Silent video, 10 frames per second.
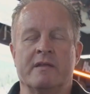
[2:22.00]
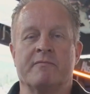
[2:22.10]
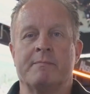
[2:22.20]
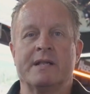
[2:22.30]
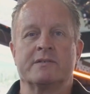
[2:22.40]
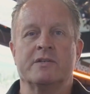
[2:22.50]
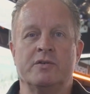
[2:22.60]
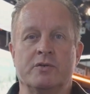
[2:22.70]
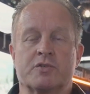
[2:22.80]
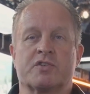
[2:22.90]
even build
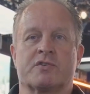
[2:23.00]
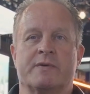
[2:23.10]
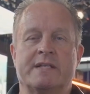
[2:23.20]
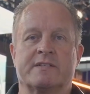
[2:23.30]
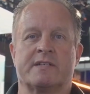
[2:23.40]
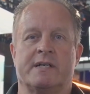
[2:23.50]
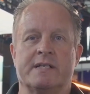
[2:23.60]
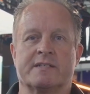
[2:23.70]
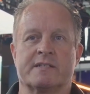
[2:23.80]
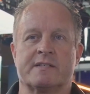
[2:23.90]
huge screen
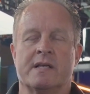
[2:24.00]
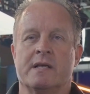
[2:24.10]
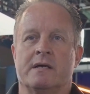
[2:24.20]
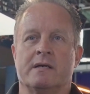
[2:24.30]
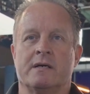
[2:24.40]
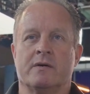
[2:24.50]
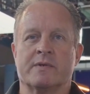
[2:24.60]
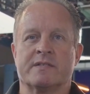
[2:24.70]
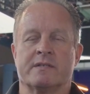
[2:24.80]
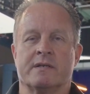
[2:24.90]
sizes
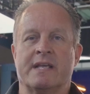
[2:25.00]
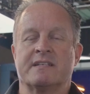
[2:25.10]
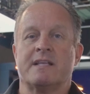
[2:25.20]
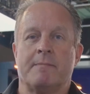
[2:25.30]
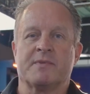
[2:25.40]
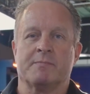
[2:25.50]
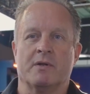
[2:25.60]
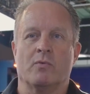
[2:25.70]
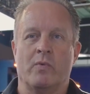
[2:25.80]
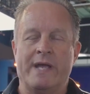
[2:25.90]
with an
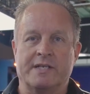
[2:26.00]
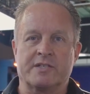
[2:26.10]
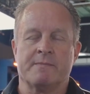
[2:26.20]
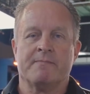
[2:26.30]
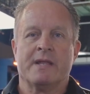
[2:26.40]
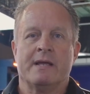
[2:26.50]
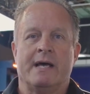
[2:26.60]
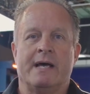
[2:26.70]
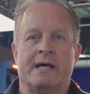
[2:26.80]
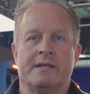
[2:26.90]
acceptable weight.
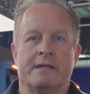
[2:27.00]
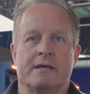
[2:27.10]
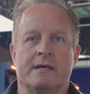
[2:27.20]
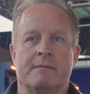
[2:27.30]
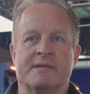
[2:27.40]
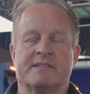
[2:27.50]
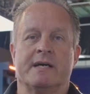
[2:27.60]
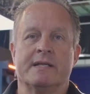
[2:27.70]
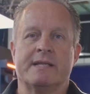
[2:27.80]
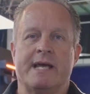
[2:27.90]
And
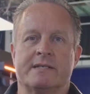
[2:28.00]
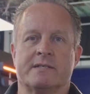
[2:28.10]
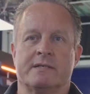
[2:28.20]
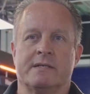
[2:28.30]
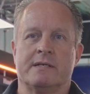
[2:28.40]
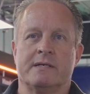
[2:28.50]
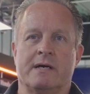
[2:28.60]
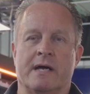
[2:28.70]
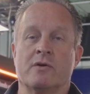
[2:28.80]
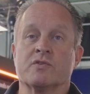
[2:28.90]
beside that,
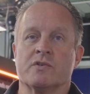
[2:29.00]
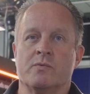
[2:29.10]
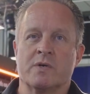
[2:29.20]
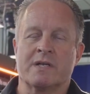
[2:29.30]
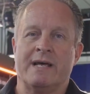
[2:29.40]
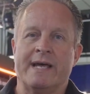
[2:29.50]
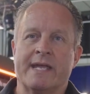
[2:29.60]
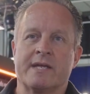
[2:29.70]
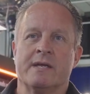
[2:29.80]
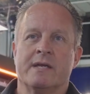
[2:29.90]
I also would
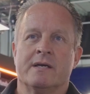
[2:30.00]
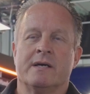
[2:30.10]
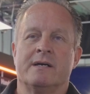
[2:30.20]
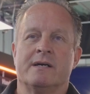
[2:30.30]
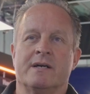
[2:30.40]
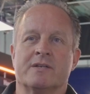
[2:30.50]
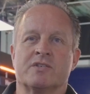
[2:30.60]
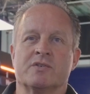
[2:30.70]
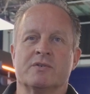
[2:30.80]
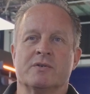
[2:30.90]
like
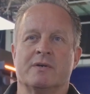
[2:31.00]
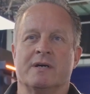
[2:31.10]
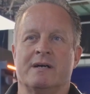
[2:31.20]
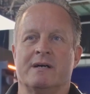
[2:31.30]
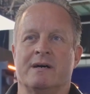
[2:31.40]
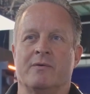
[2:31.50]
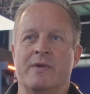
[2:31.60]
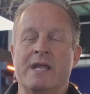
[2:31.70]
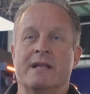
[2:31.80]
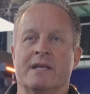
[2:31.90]
to
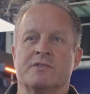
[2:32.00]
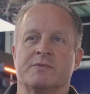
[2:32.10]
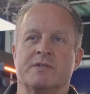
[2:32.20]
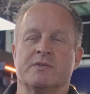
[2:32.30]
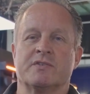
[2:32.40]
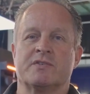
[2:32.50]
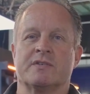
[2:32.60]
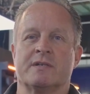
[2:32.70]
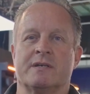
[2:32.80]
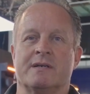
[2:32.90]
really
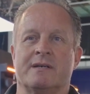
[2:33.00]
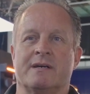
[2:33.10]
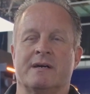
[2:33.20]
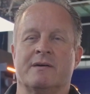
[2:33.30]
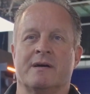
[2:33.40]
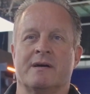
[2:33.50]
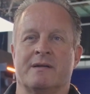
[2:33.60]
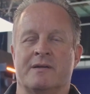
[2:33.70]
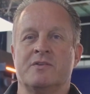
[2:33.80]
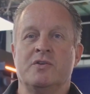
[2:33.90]
introduce
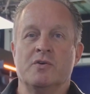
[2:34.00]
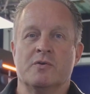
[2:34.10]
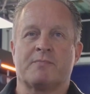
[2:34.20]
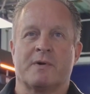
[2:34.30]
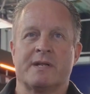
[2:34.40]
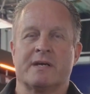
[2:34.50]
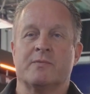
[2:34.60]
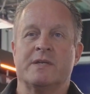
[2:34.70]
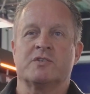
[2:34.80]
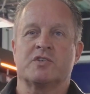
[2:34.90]
a new product
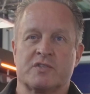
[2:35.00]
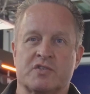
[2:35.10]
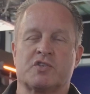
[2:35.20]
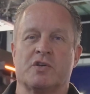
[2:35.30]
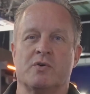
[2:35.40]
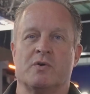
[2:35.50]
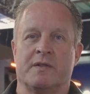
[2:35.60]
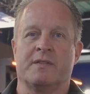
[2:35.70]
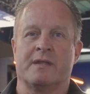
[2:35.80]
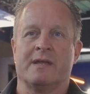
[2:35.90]
we just show
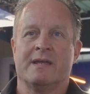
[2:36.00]
on